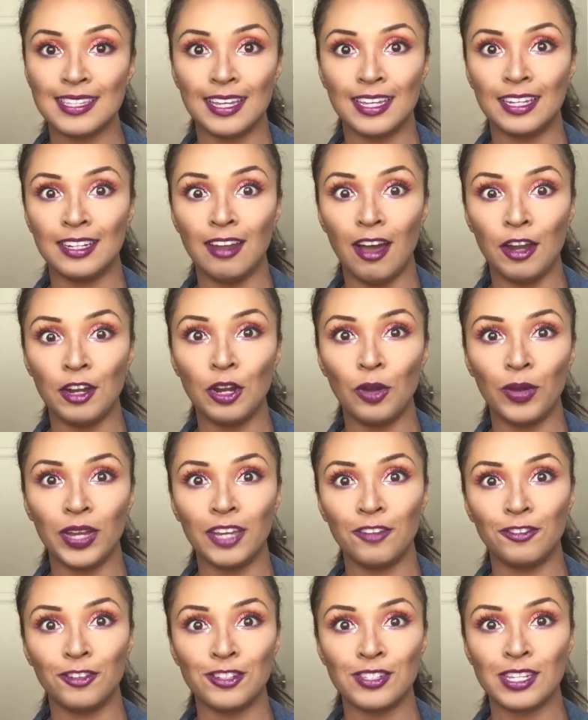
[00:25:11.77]
like not knowing
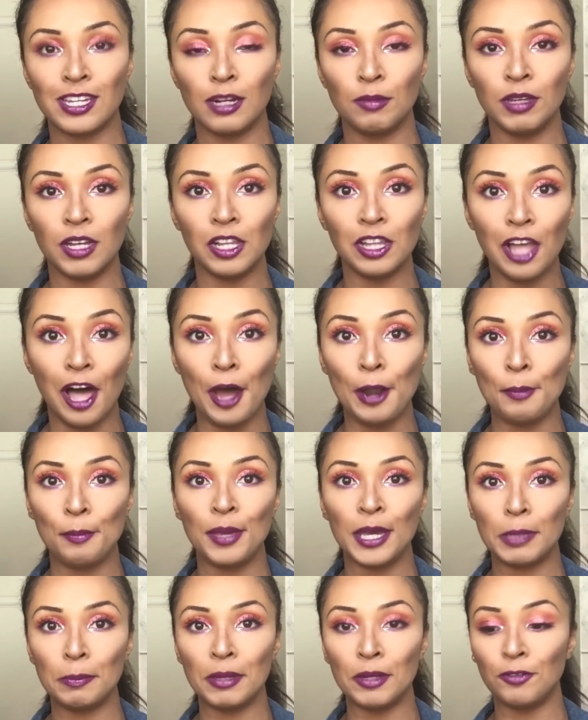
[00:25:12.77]
if there's going to be a lot of
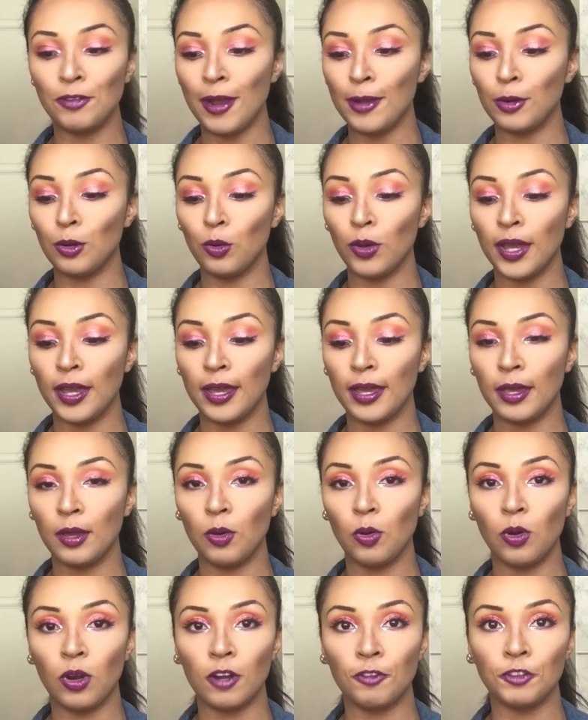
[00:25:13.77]
pigment right away
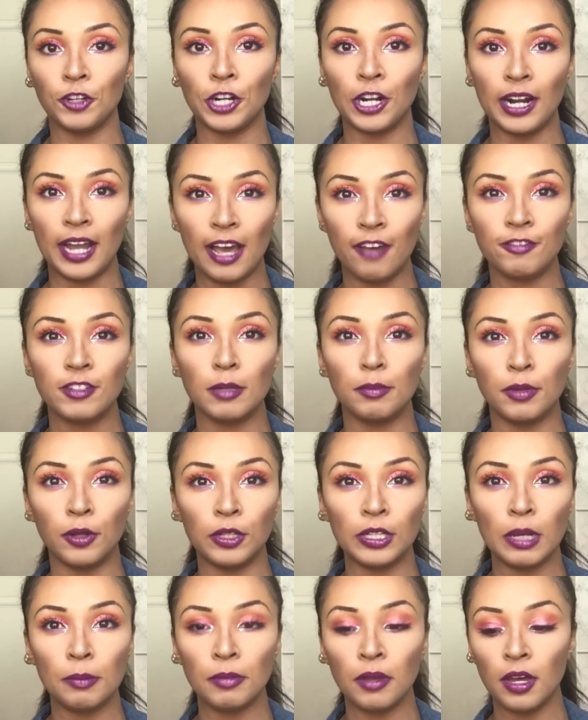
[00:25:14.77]
or if you're going to have to
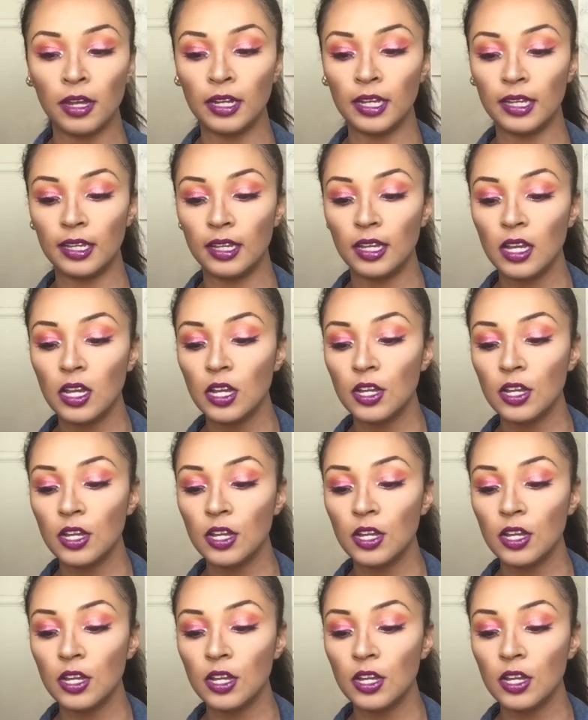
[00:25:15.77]
build up on it.